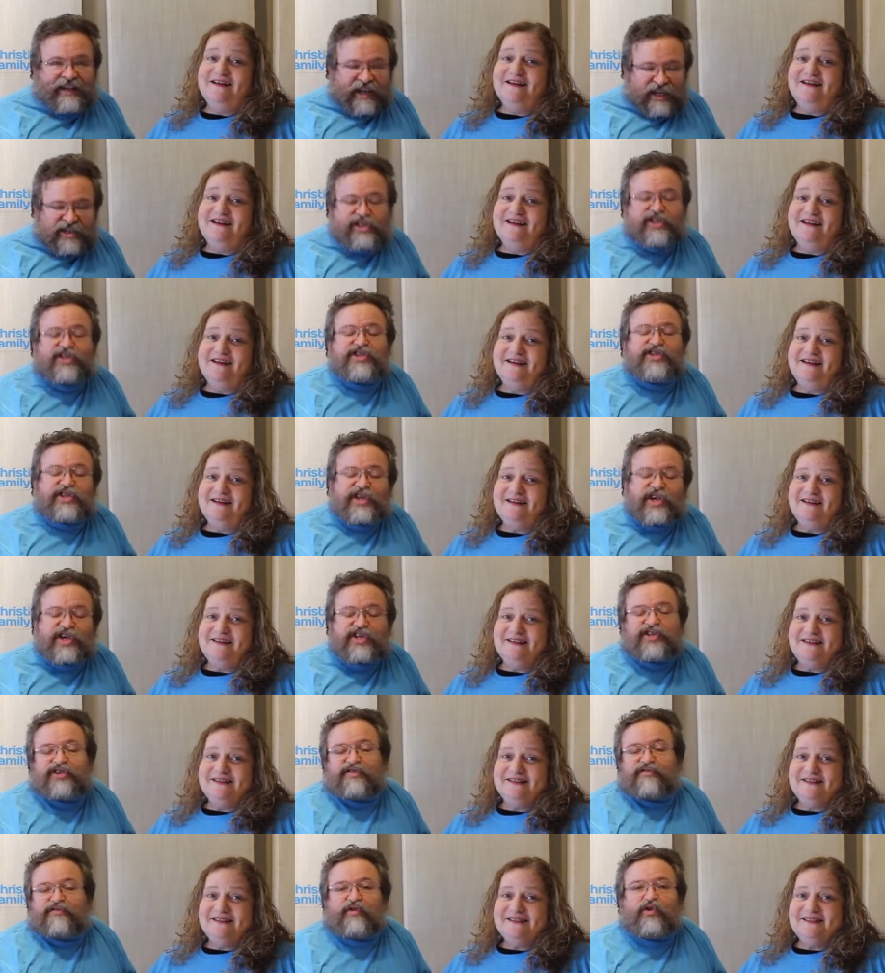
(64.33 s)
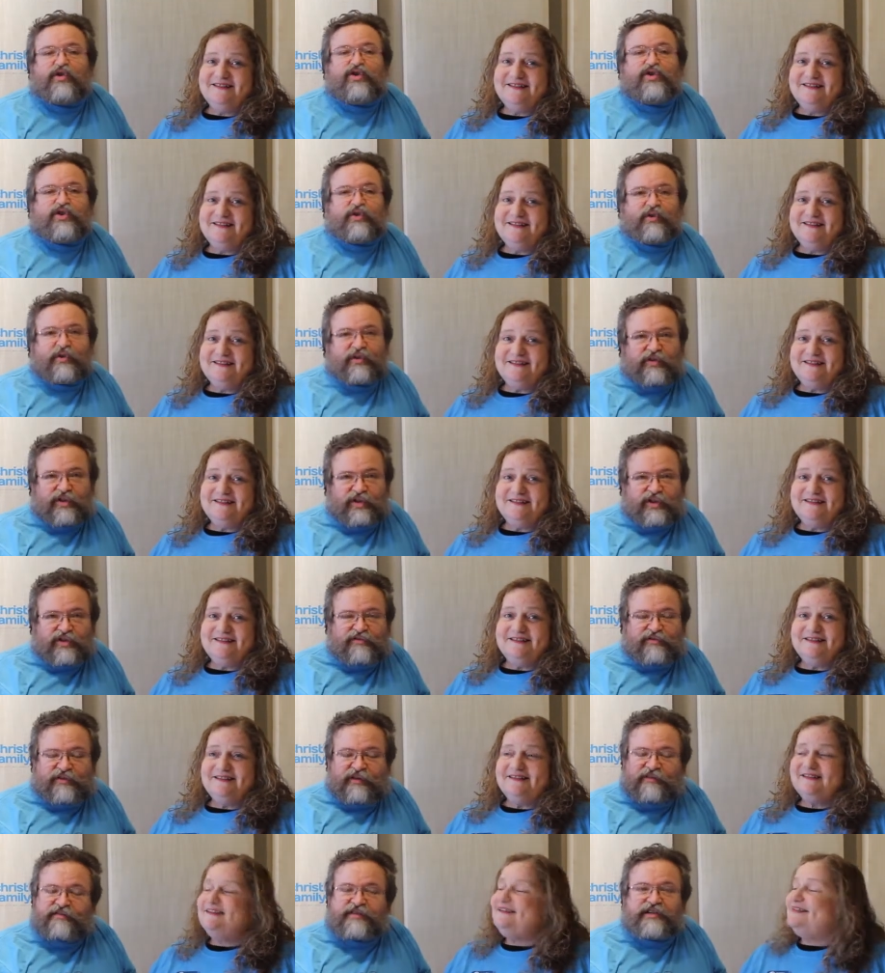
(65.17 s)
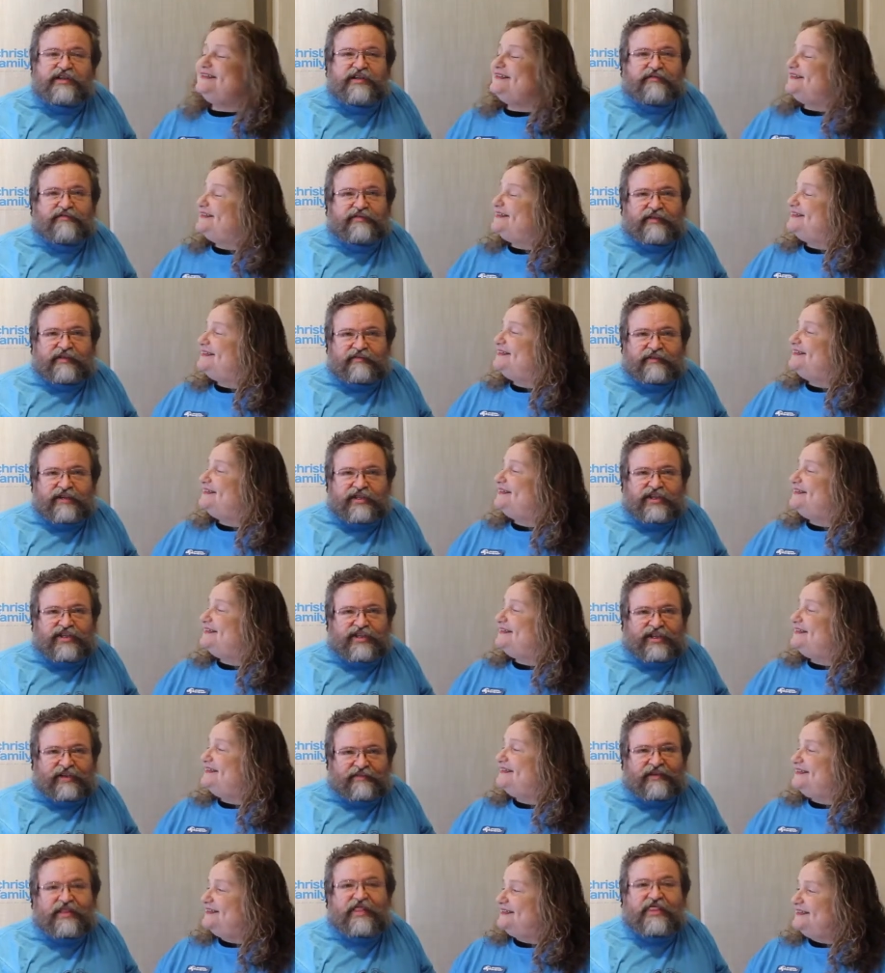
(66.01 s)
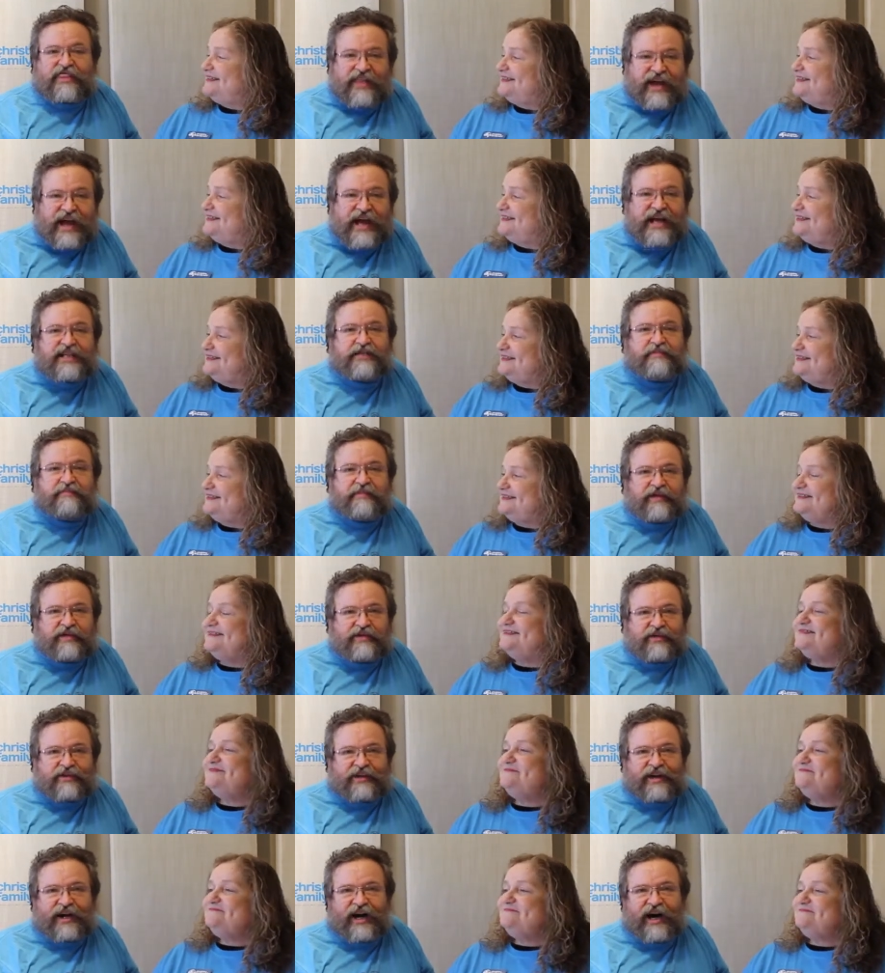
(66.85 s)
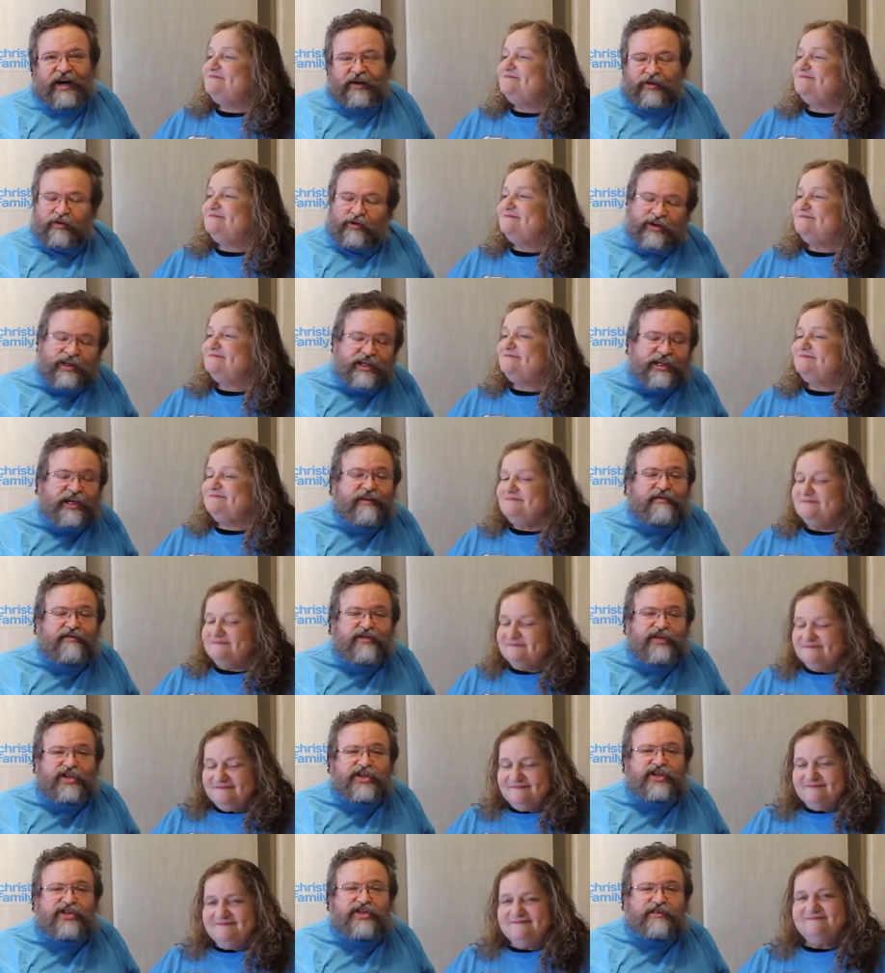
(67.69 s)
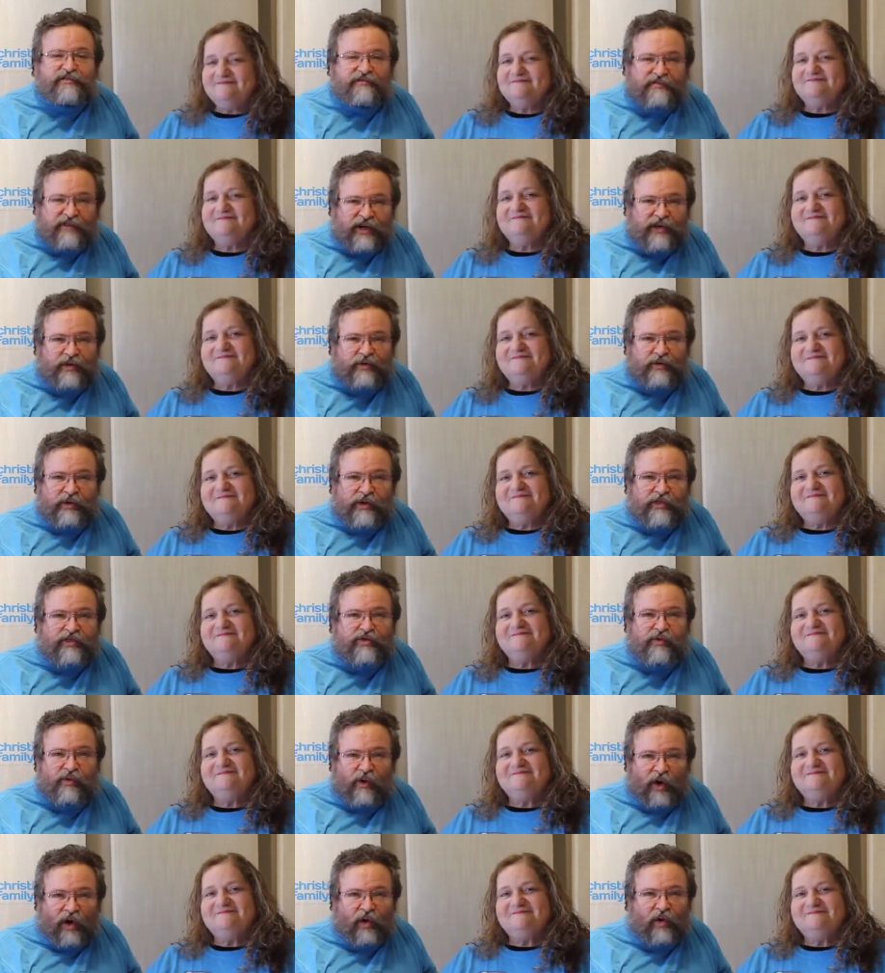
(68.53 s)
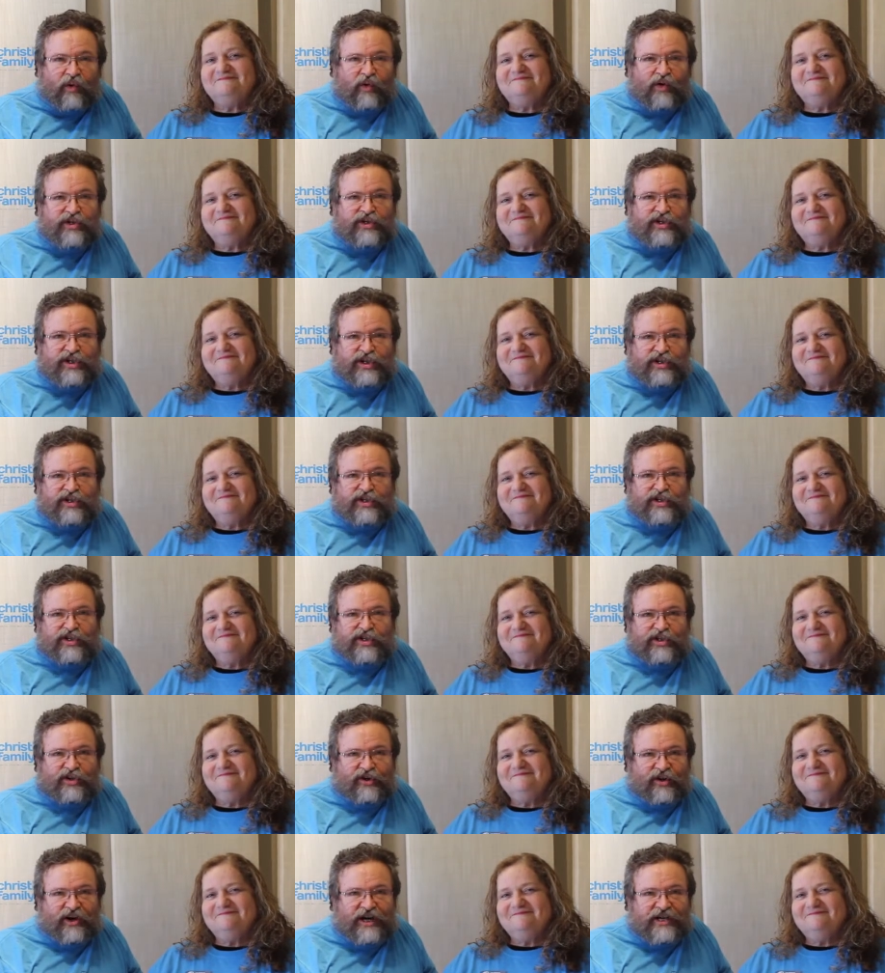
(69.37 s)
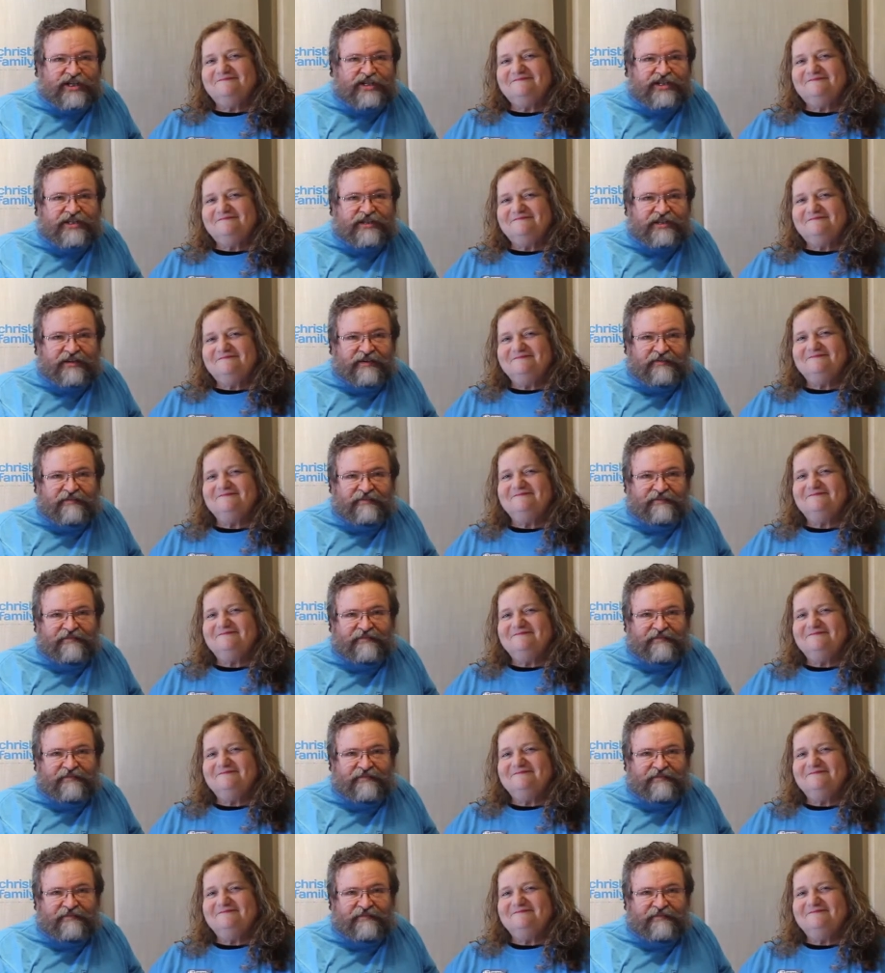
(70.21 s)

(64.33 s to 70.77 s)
Speaker 1: As it says in 1 Corinthians 15 57, thanks be to God who gives us the victory through our Lord Jesus Christ.